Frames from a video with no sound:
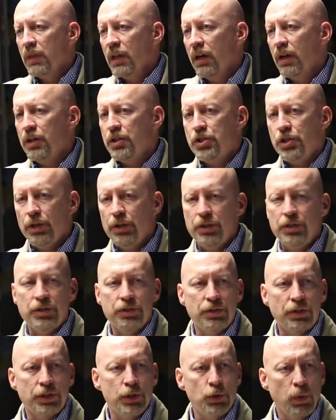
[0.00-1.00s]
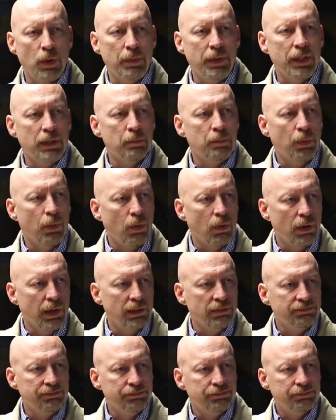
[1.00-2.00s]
our churches are swimming in porn.